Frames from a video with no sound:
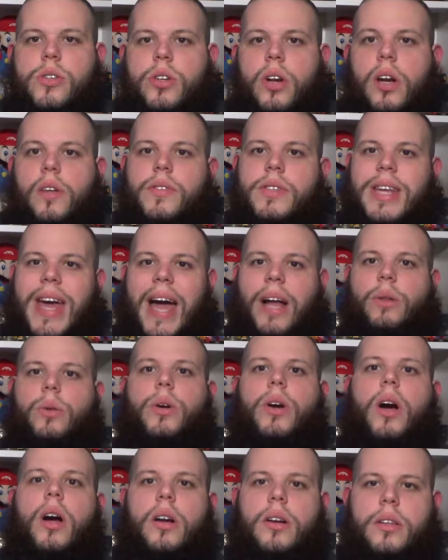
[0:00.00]
start off as
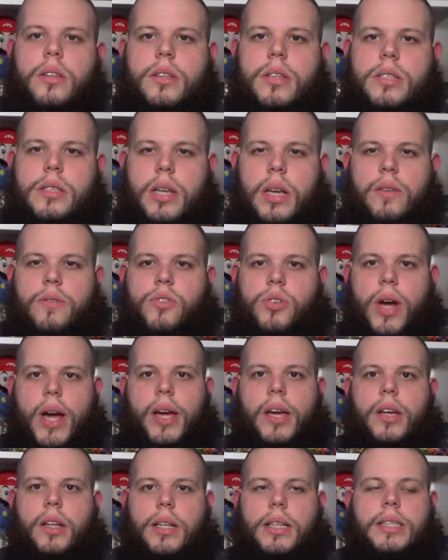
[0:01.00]
Alucard, the son of
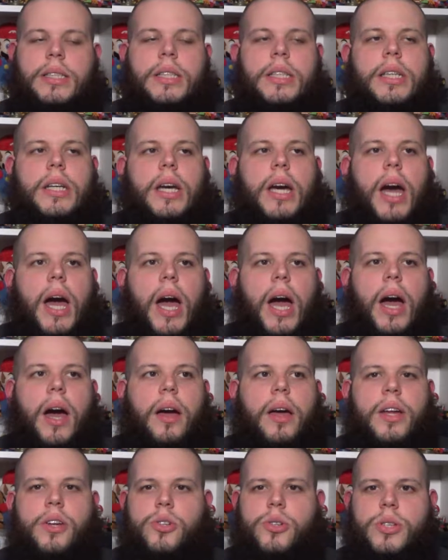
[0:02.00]
Dracula.
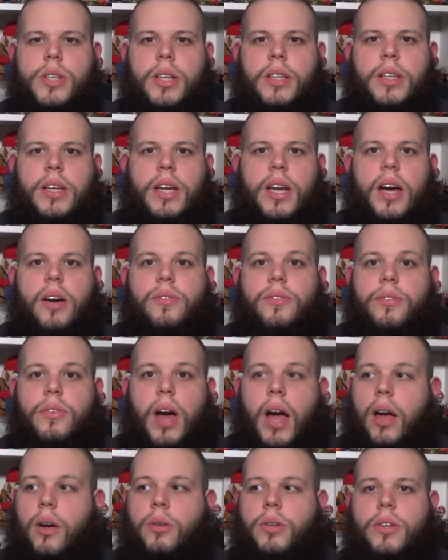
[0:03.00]
Interestingly enough,
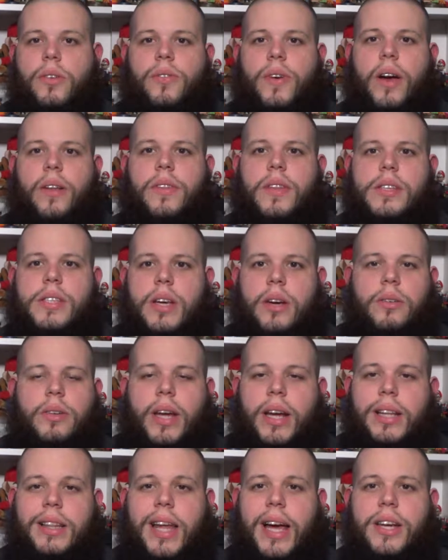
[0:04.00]
I only found this out
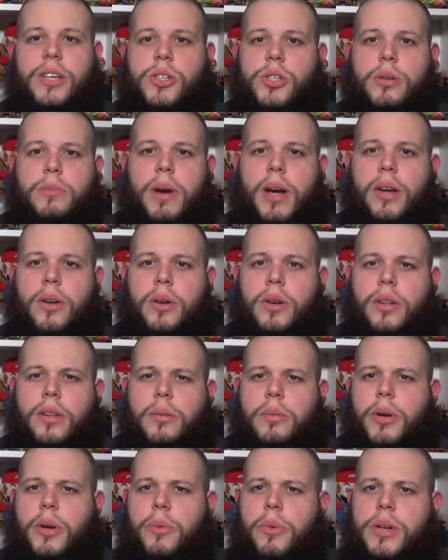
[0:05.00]
like last year by doing a
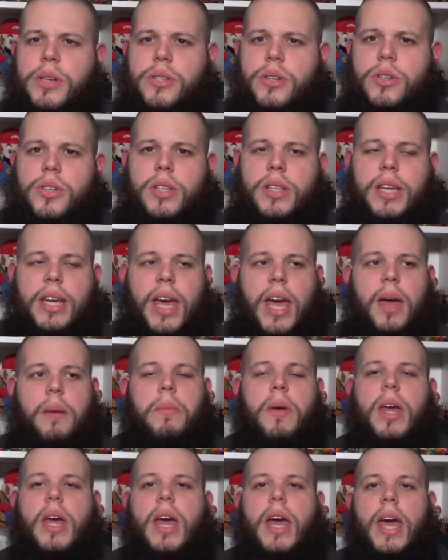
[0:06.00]
little bit of research on the
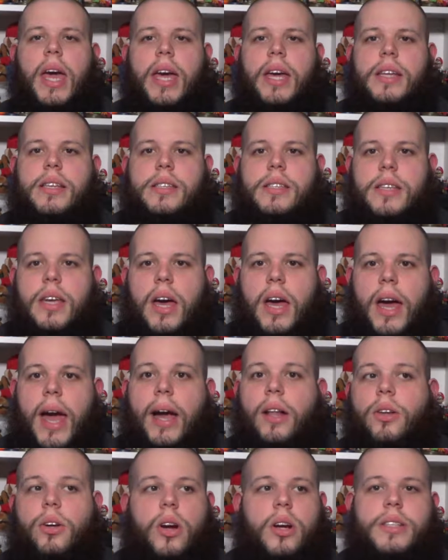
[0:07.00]
game, is
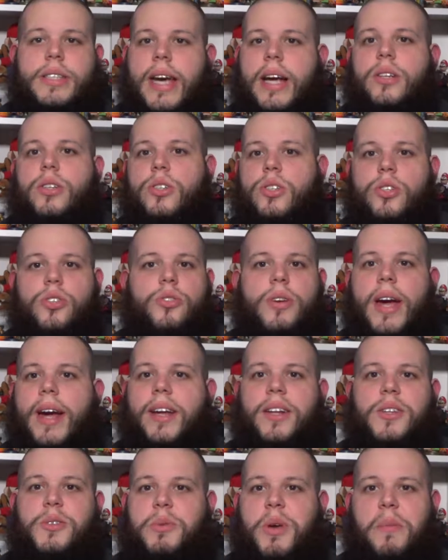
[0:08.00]
Alucard's actually just
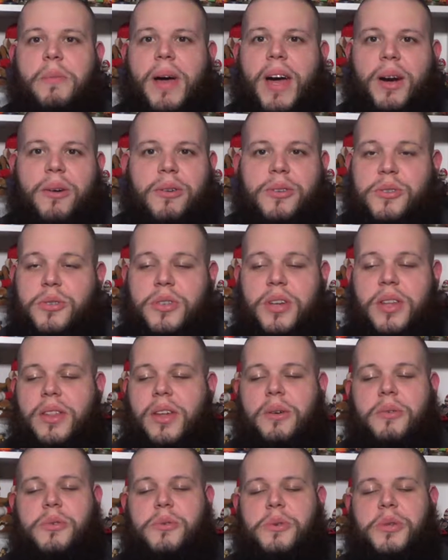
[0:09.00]
Dracula spelled backwards, which I
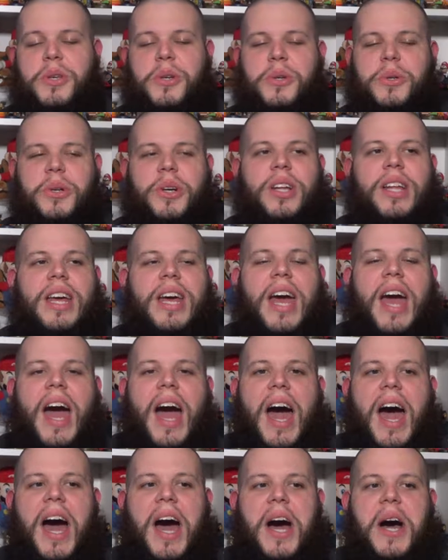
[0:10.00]
thought was really cool.
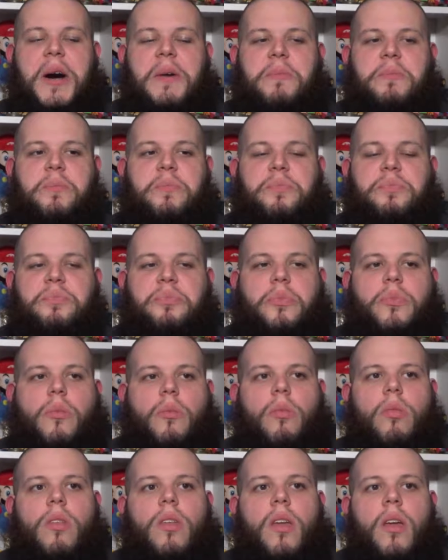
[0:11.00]

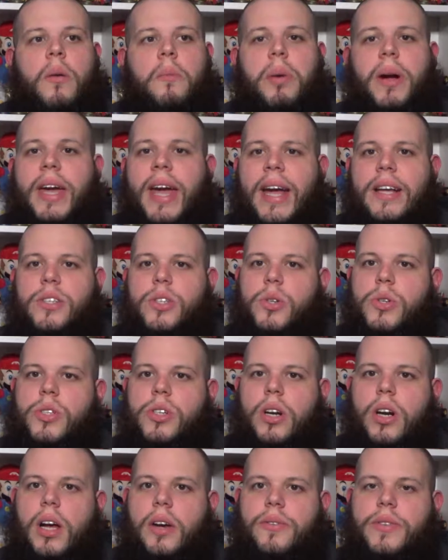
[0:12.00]
But yeah, so you
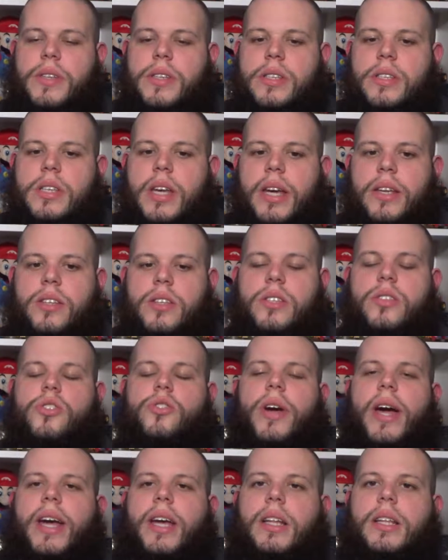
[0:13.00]
start off as
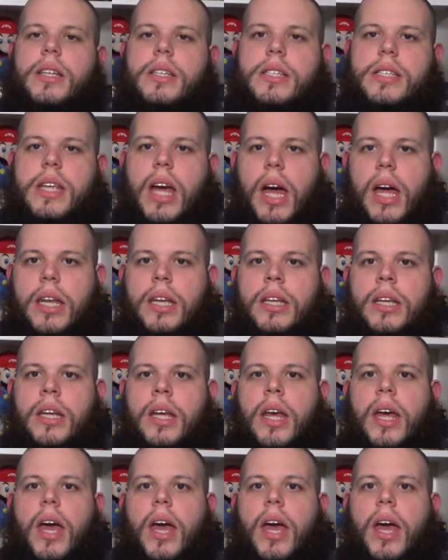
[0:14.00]
Dracula's son,